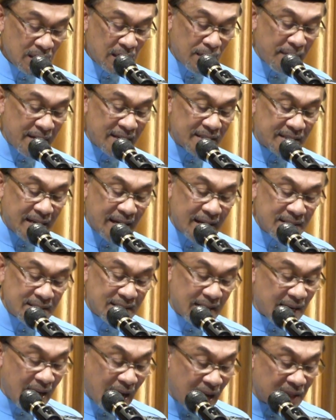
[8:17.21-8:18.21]
He
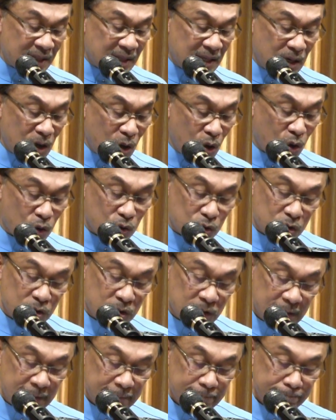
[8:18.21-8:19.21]
maintains that other
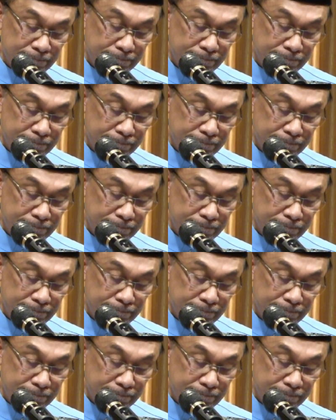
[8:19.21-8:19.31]
laws